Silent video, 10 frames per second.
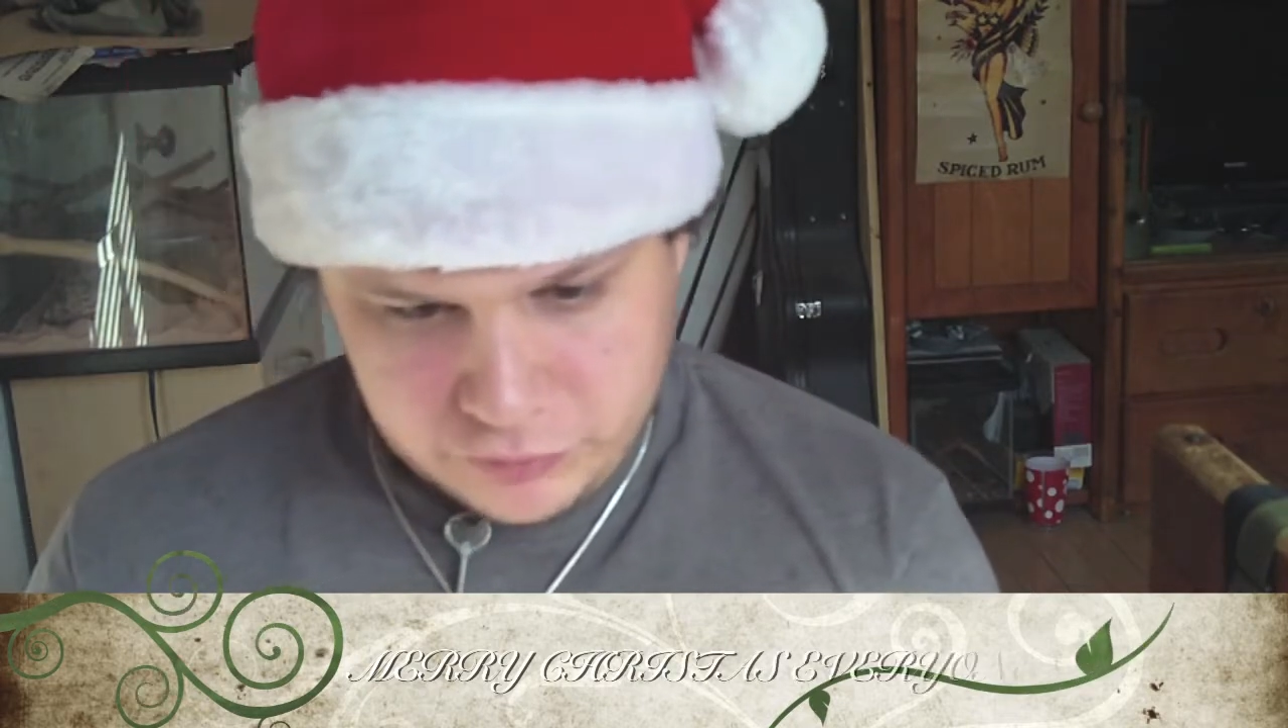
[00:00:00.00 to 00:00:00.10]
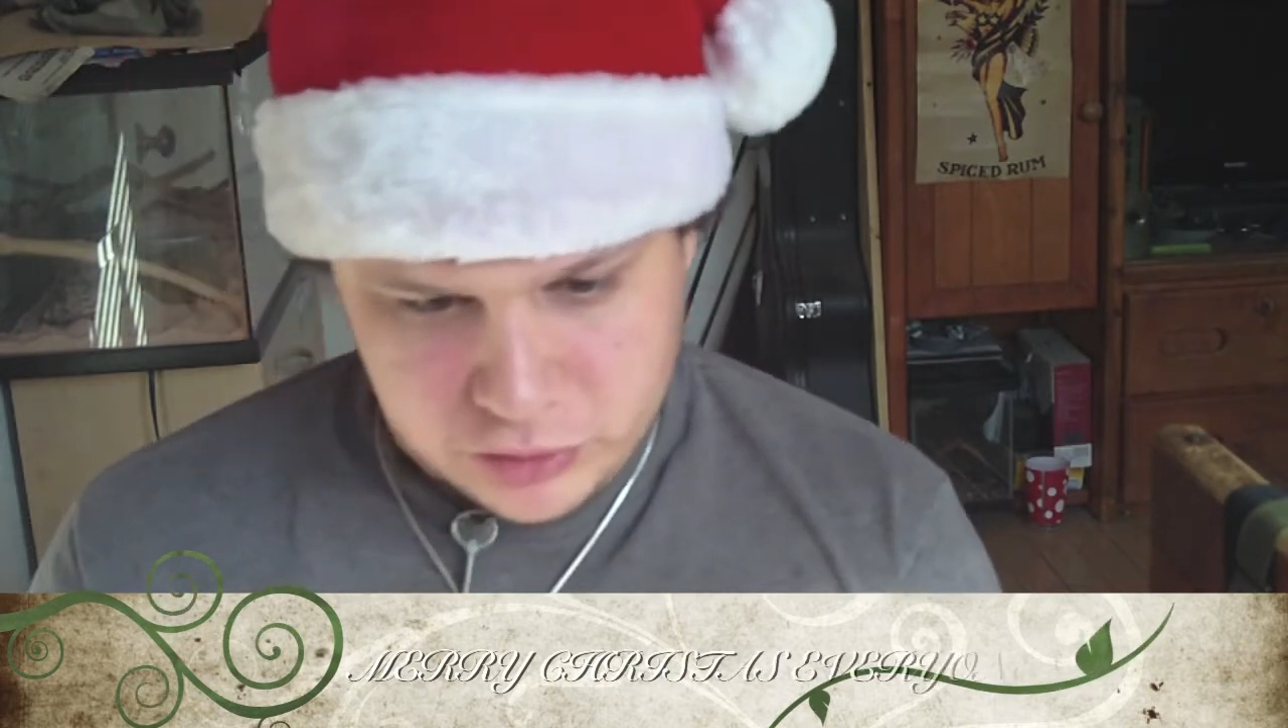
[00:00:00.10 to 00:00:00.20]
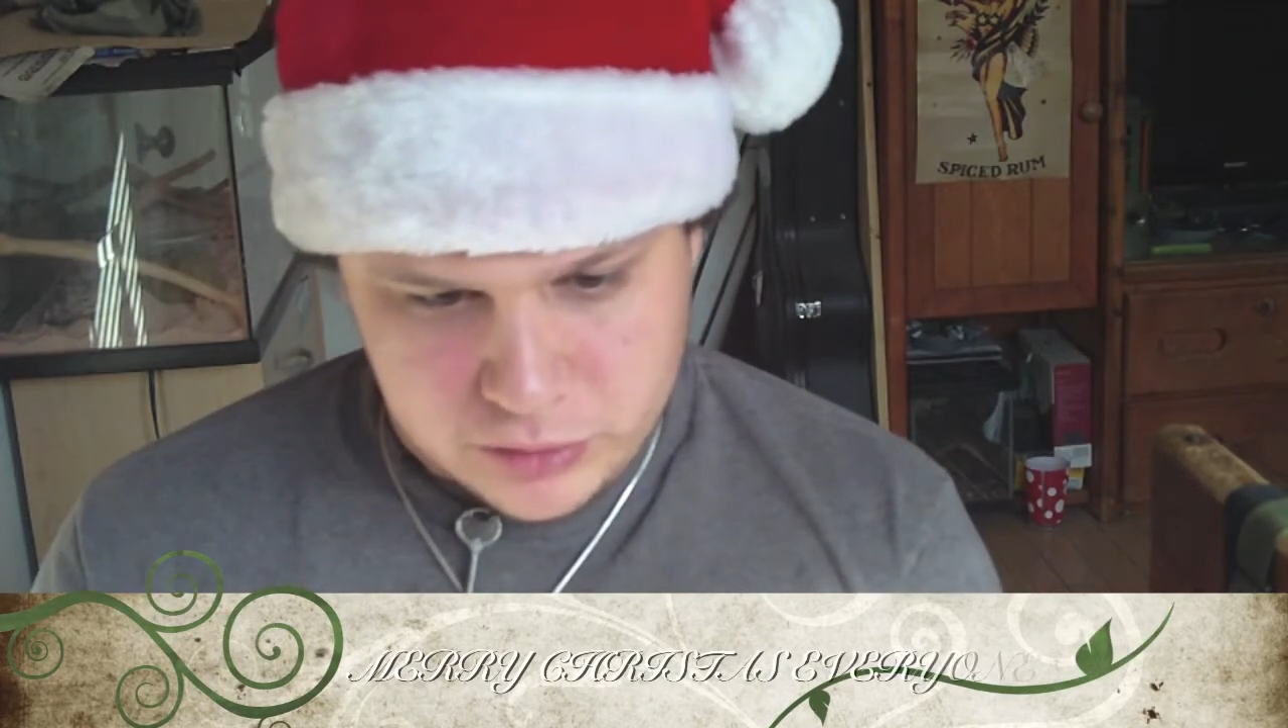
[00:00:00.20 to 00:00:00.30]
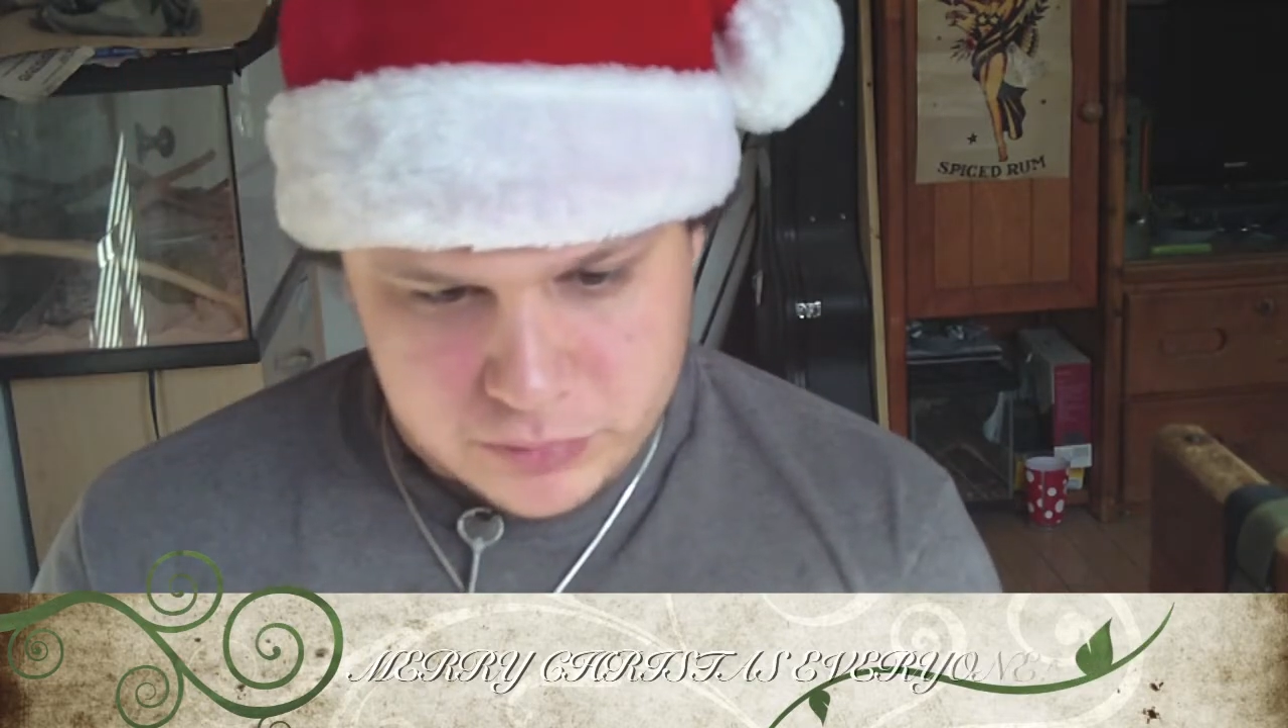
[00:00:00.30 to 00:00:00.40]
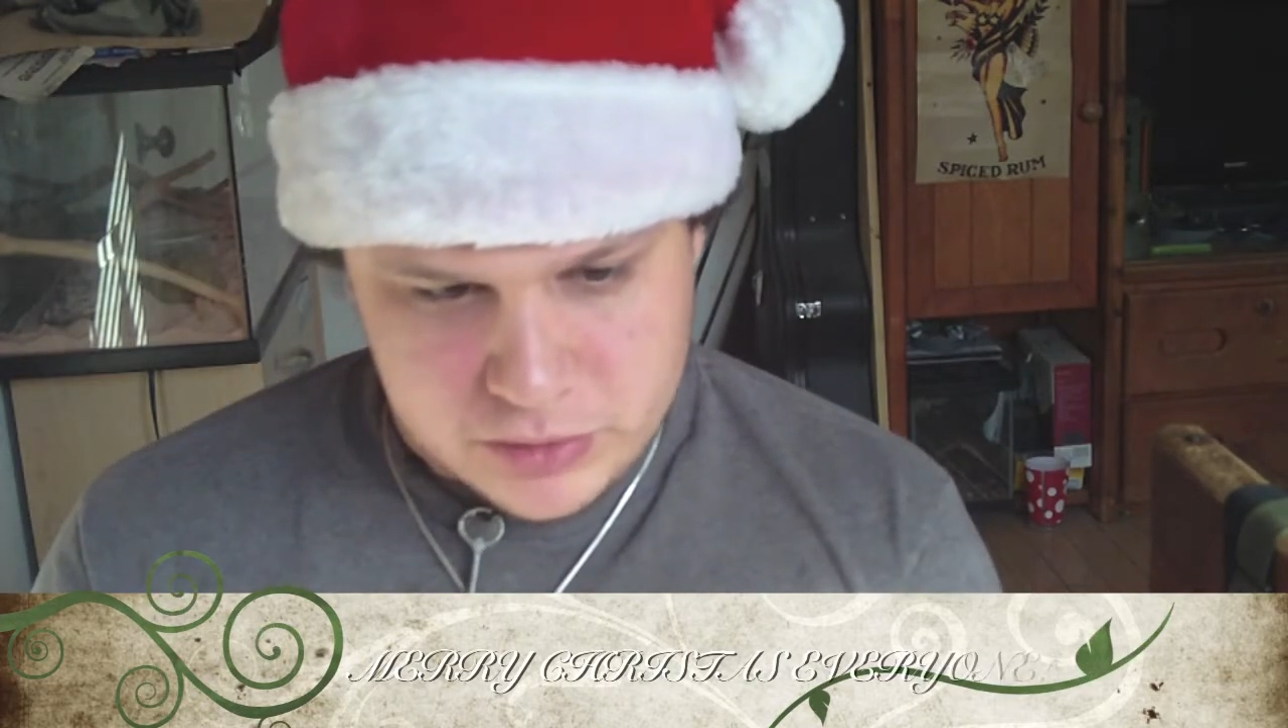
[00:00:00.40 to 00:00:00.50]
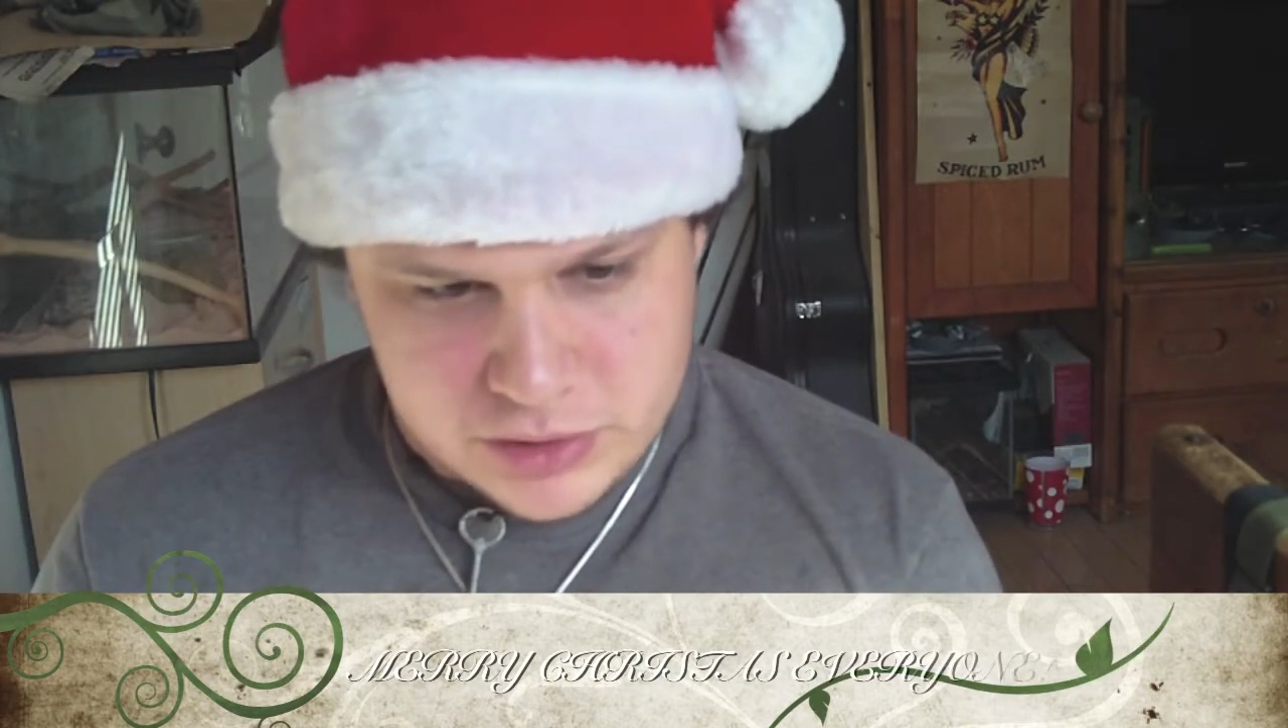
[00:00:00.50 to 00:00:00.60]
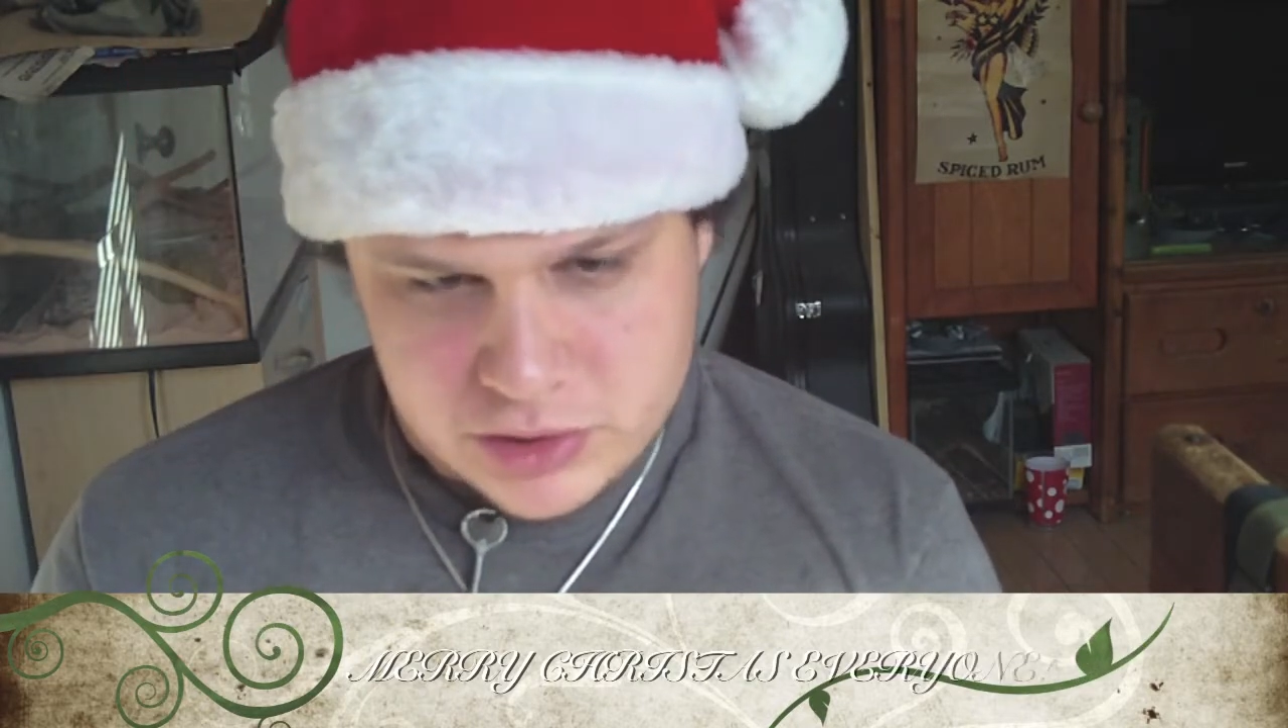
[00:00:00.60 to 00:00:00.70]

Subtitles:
from